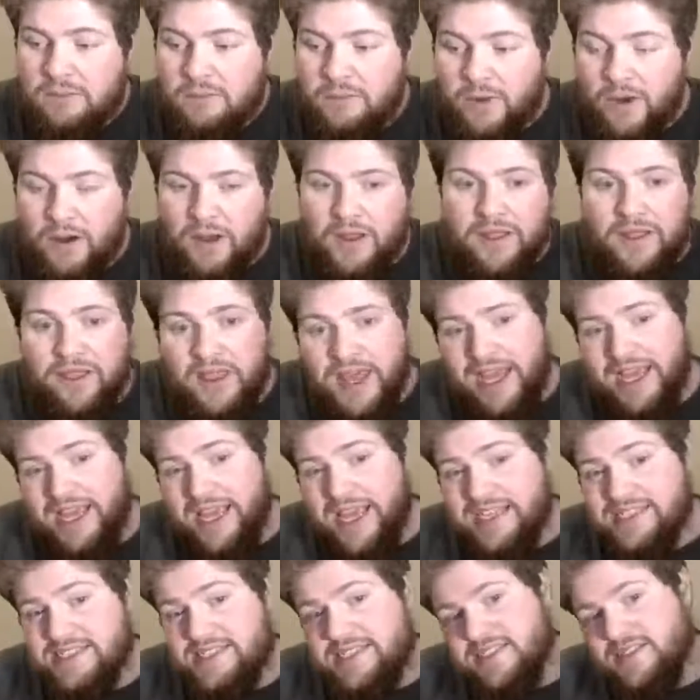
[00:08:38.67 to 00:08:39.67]
But I
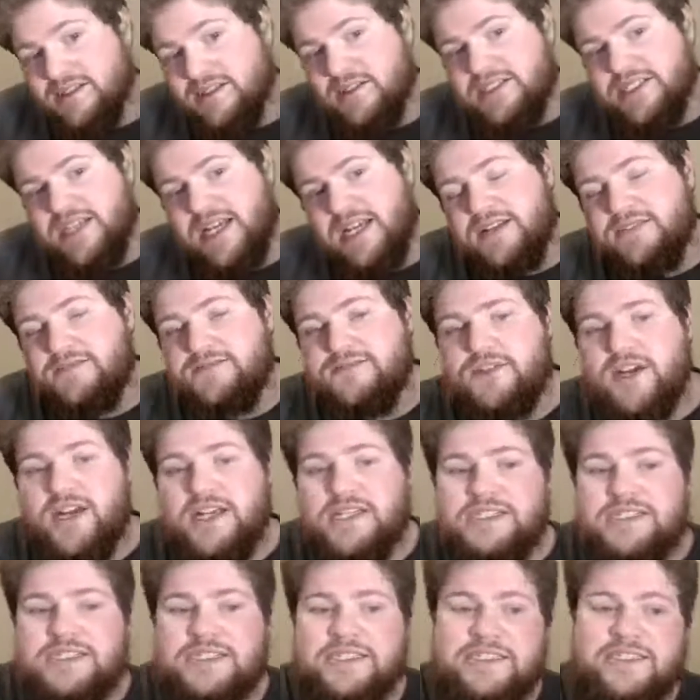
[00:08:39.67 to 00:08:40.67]
guess this art is kind of
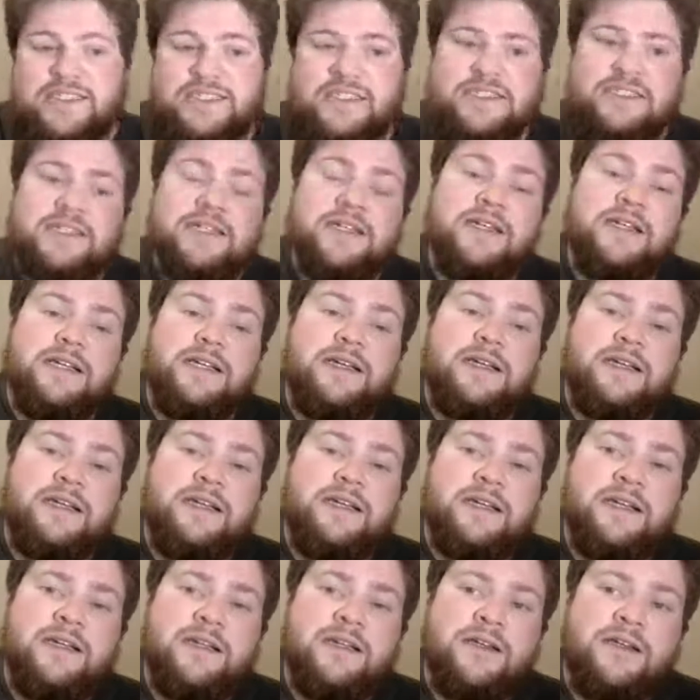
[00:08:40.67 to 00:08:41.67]
trying to
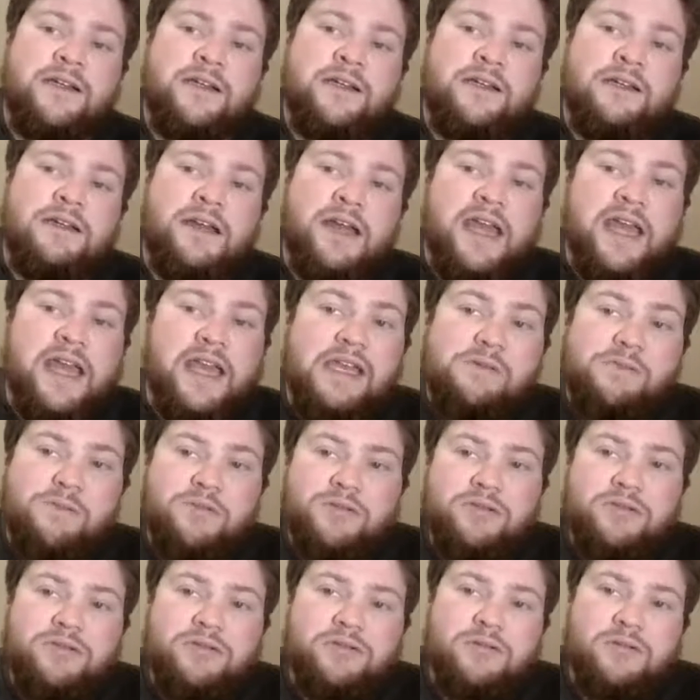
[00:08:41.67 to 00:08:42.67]
ape.
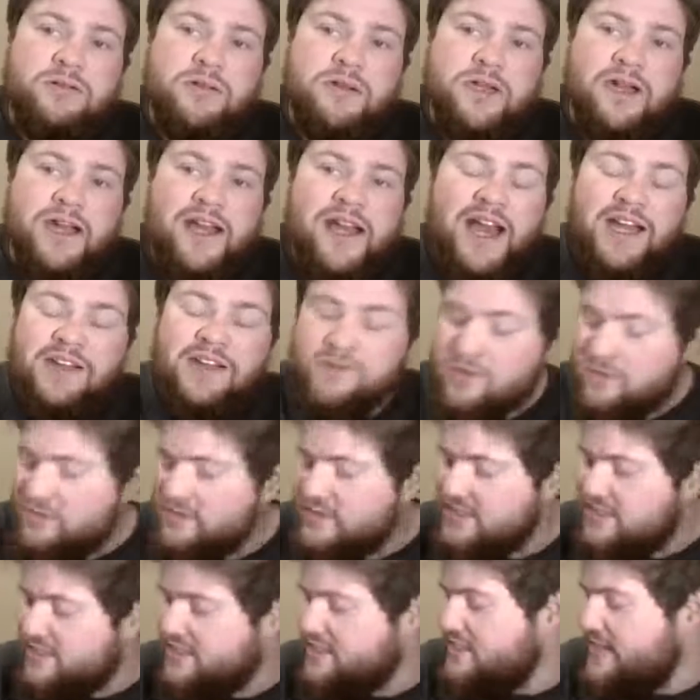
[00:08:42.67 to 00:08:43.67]
I don't know if
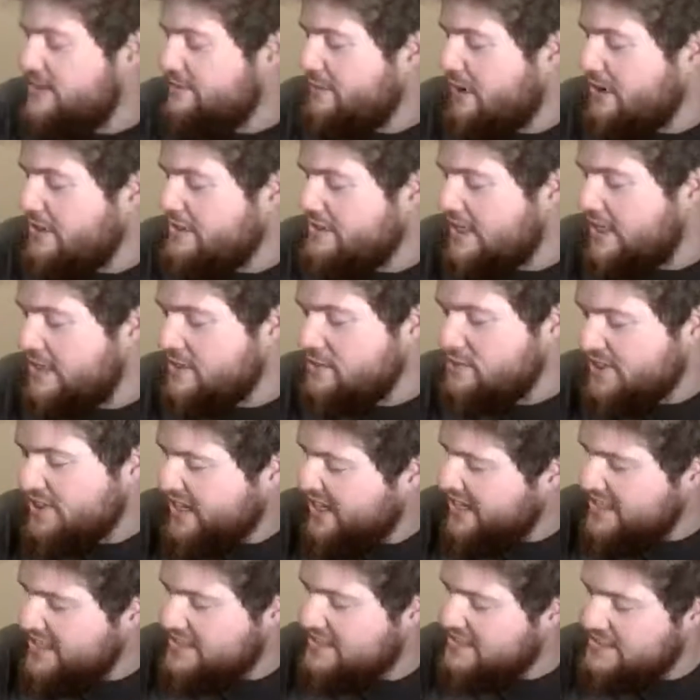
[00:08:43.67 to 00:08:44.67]
this is the same artist. I don't
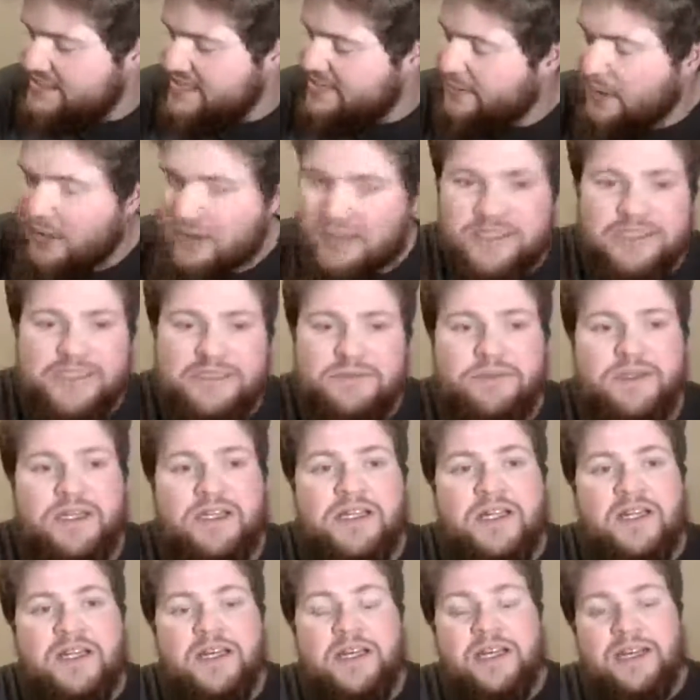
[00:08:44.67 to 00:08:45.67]
think it is the same artist,
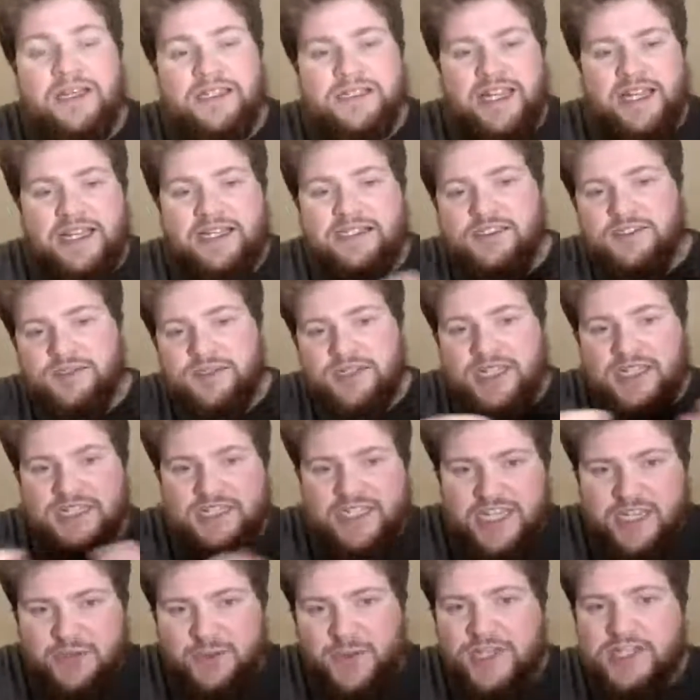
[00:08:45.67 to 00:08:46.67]
but it's kind of do a
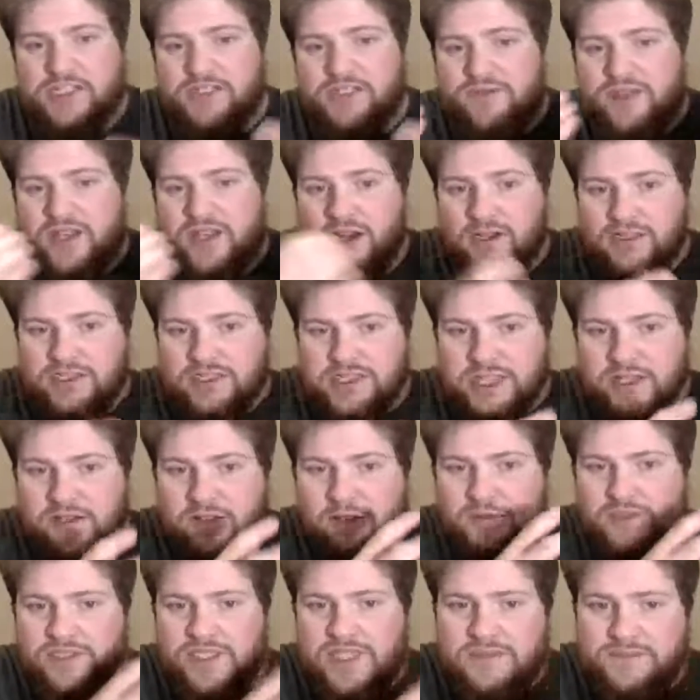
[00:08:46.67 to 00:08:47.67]
continuation of the art style
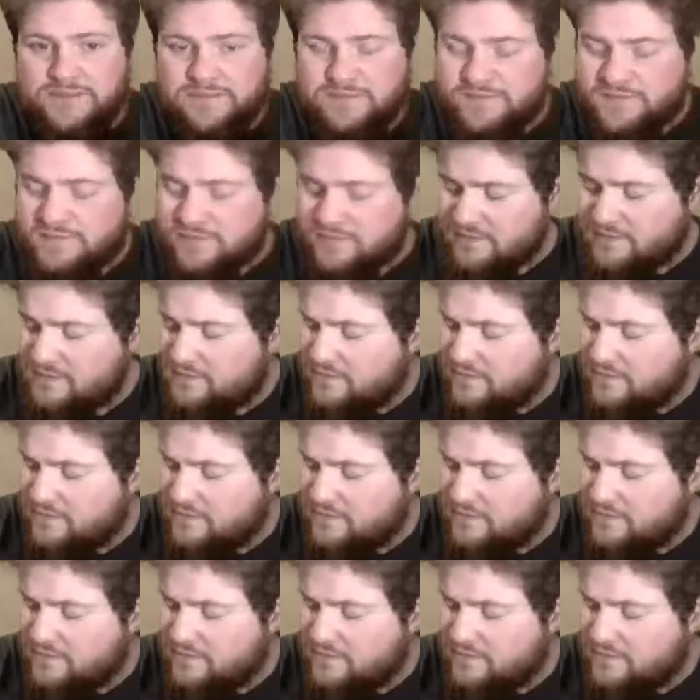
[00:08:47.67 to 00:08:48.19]
that was in.